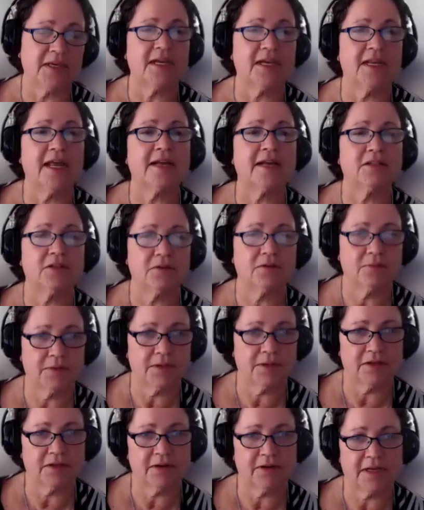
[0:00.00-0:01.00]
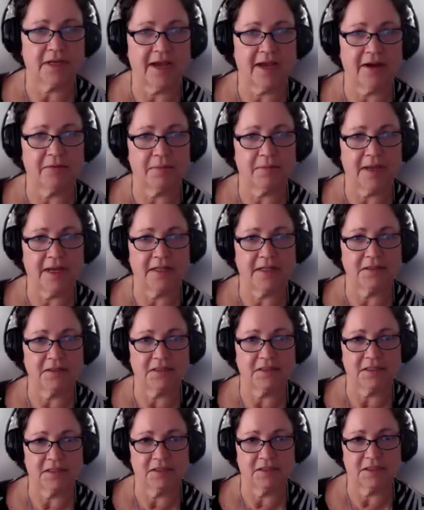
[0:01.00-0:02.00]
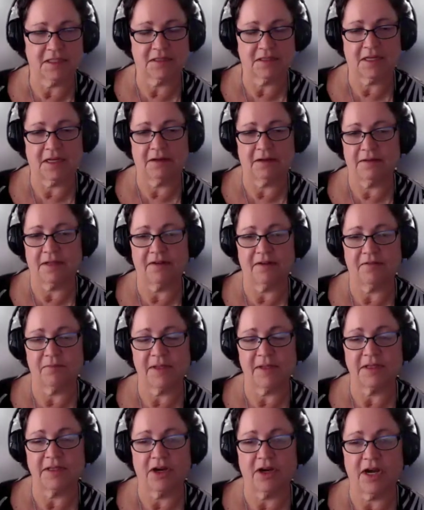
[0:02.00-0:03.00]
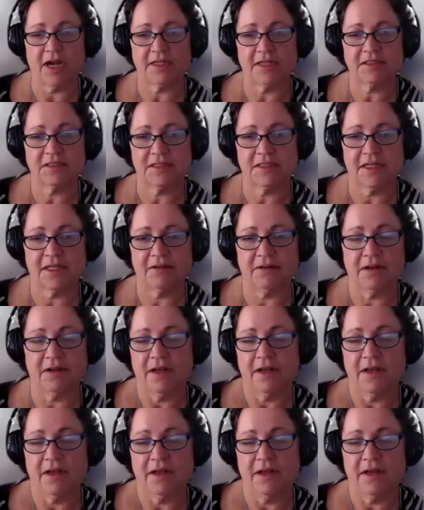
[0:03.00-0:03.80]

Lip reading: connected with their account balances that have been lost, and